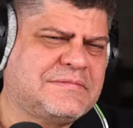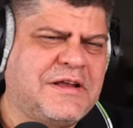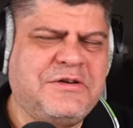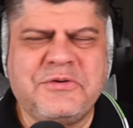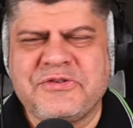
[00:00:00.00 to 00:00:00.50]

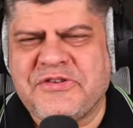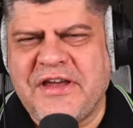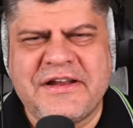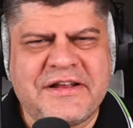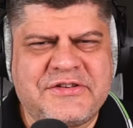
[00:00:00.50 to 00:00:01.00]
And you're
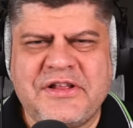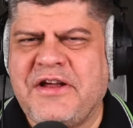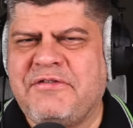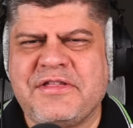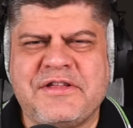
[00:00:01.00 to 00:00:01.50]
saying us that
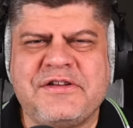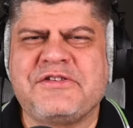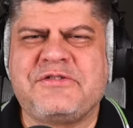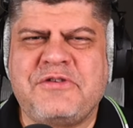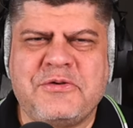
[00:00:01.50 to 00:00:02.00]
everything
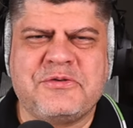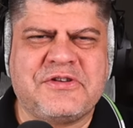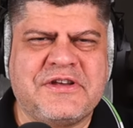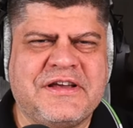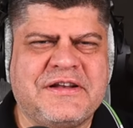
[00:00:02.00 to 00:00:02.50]
is
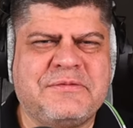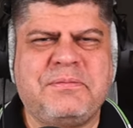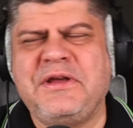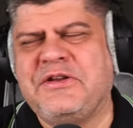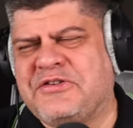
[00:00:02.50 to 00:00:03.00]
rosy and
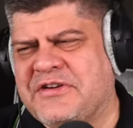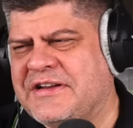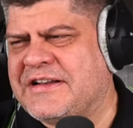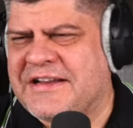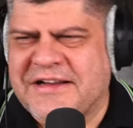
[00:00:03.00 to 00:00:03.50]
peachy
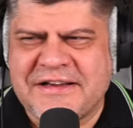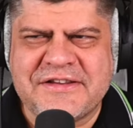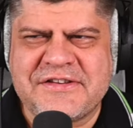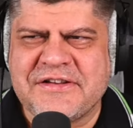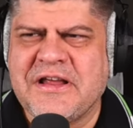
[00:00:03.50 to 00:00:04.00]
and
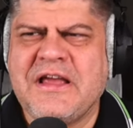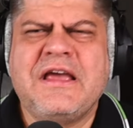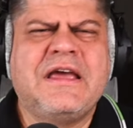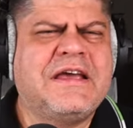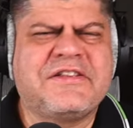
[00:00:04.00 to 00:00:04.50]
nice and
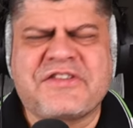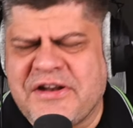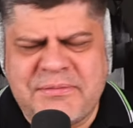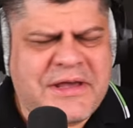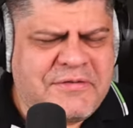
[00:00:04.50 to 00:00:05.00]
it's
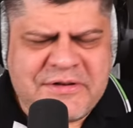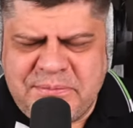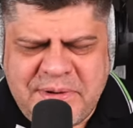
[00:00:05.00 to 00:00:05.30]
gonna be even